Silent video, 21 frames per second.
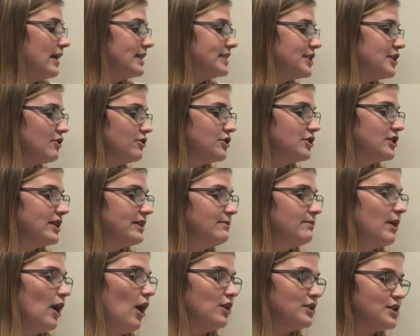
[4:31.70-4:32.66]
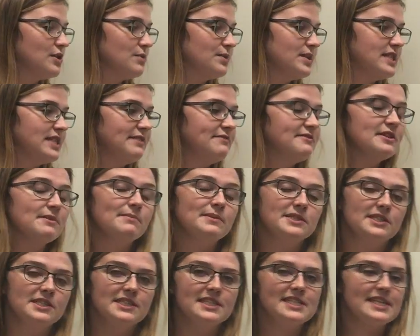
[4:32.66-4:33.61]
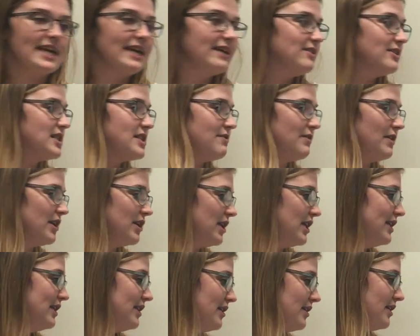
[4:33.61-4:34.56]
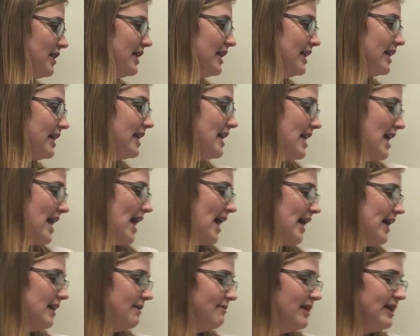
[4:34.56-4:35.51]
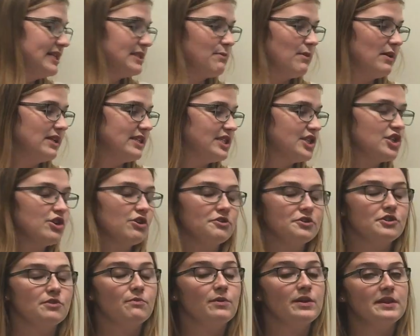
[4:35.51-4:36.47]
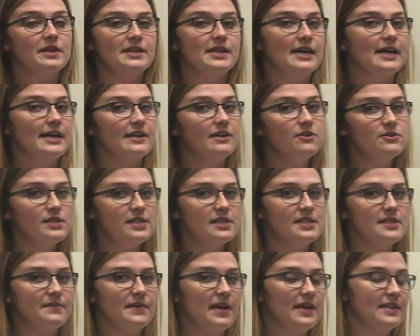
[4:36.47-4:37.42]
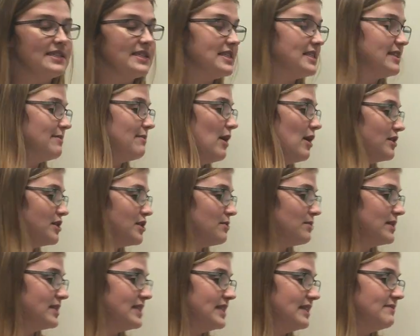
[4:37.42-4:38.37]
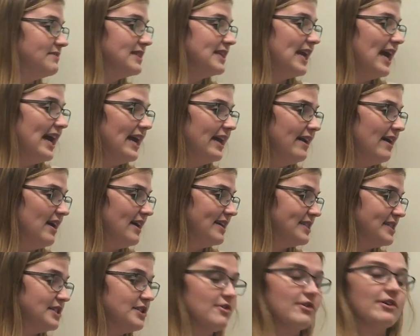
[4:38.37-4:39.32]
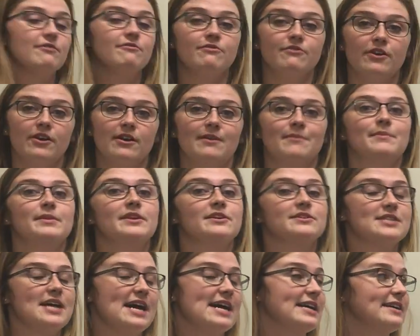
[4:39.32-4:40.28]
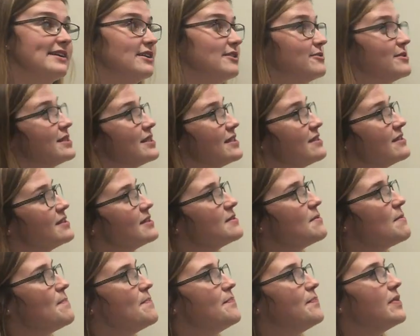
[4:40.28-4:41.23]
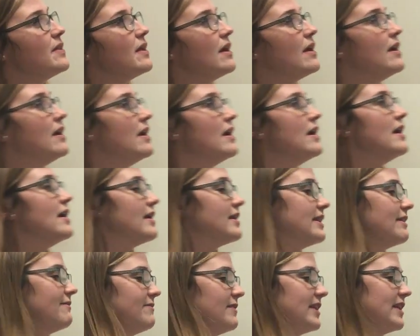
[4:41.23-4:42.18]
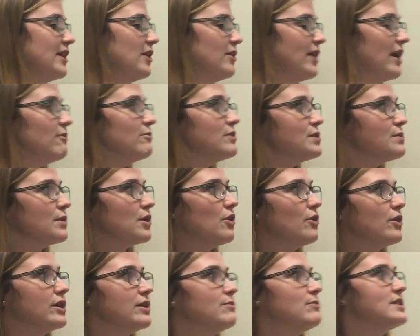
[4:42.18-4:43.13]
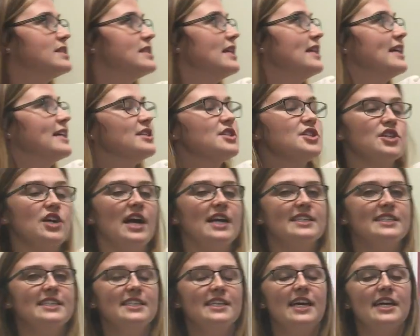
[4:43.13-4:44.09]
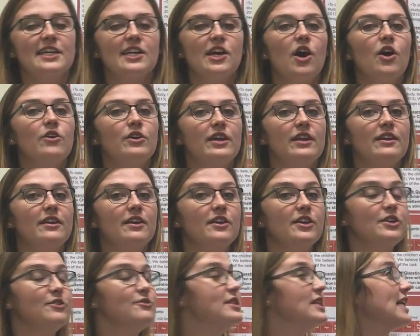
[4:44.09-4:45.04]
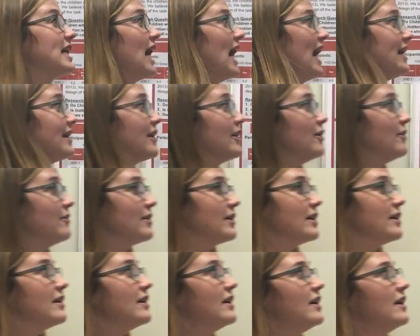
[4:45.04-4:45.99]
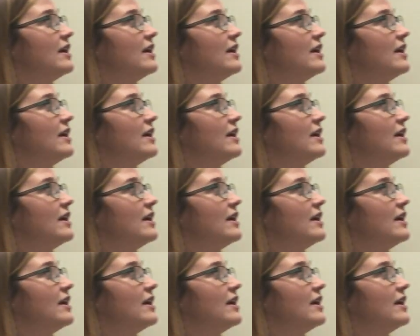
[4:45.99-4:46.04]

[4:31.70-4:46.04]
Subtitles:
Children also received the Mullen scales of early learning, as well as children with the diagnosis of autism also received the ADOS to confirm their diagnosis. The video that was recorded was then extracted and coded using iCoder.